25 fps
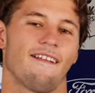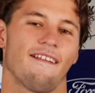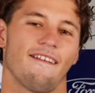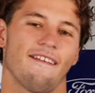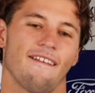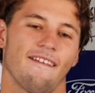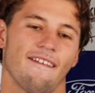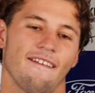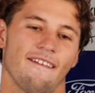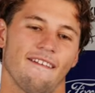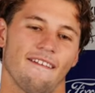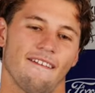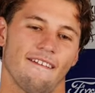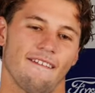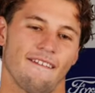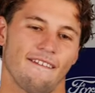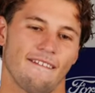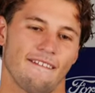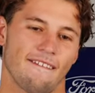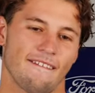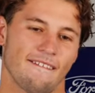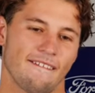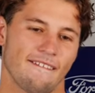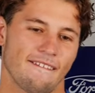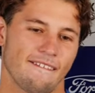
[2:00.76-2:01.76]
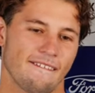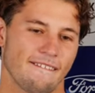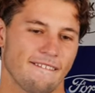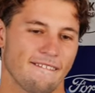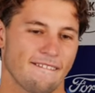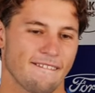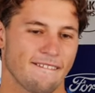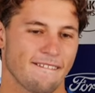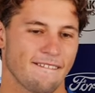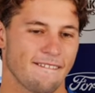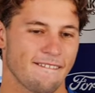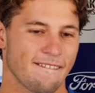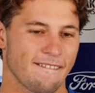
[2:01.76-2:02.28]

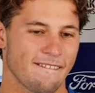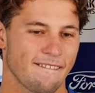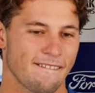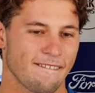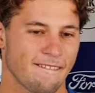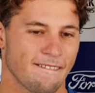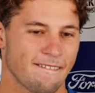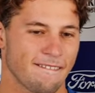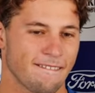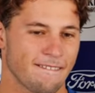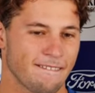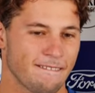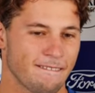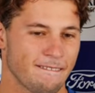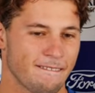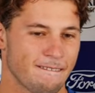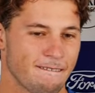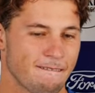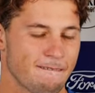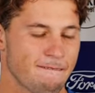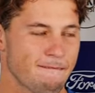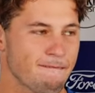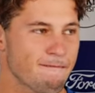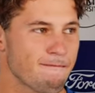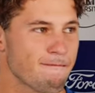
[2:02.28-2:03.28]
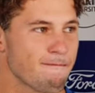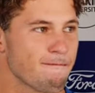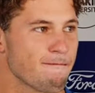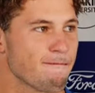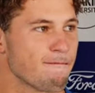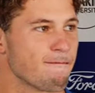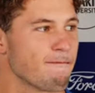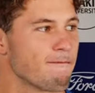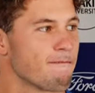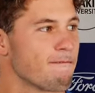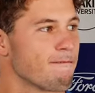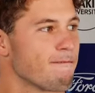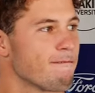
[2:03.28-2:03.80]

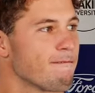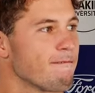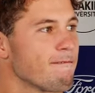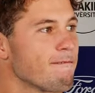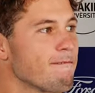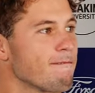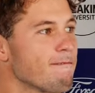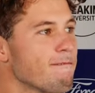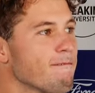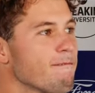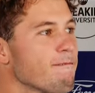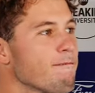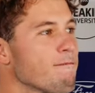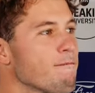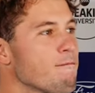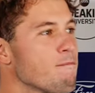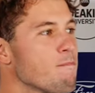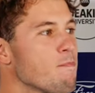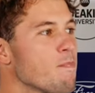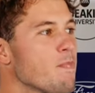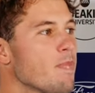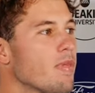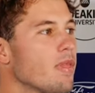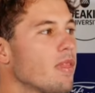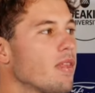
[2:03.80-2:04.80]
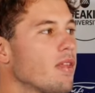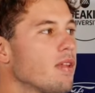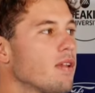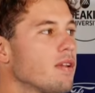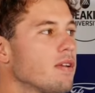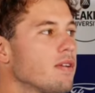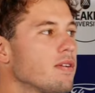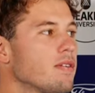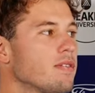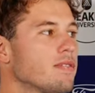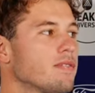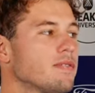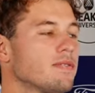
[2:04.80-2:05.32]

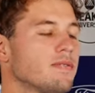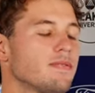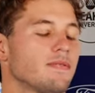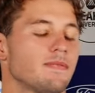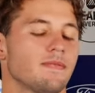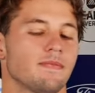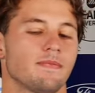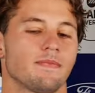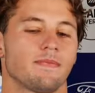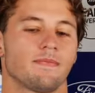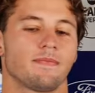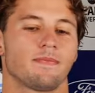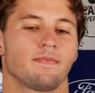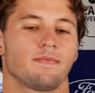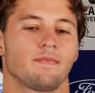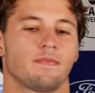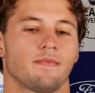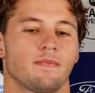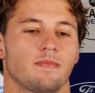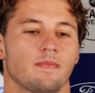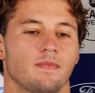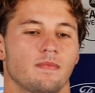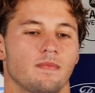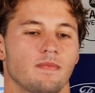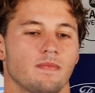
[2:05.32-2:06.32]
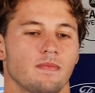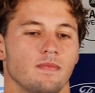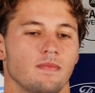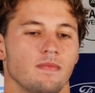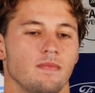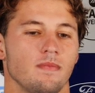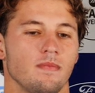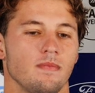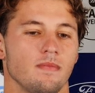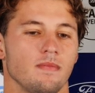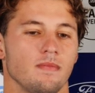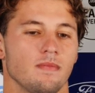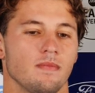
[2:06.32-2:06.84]

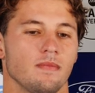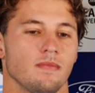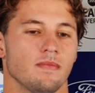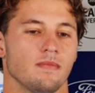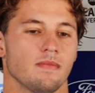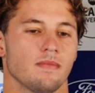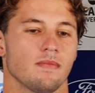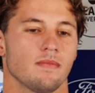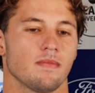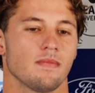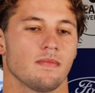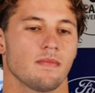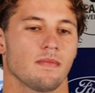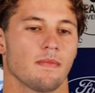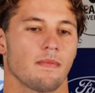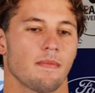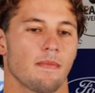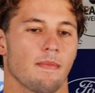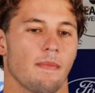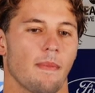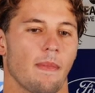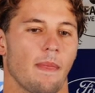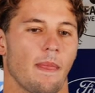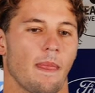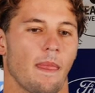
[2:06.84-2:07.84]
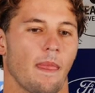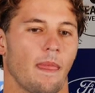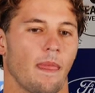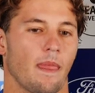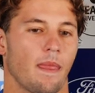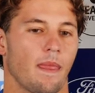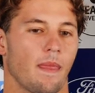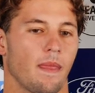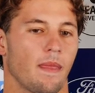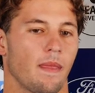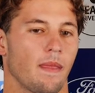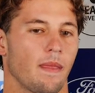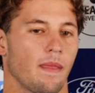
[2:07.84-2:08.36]

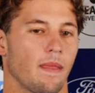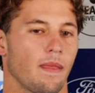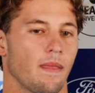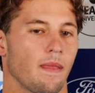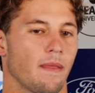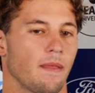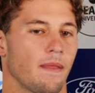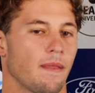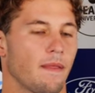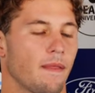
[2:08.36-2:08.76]
The person shown says nothing.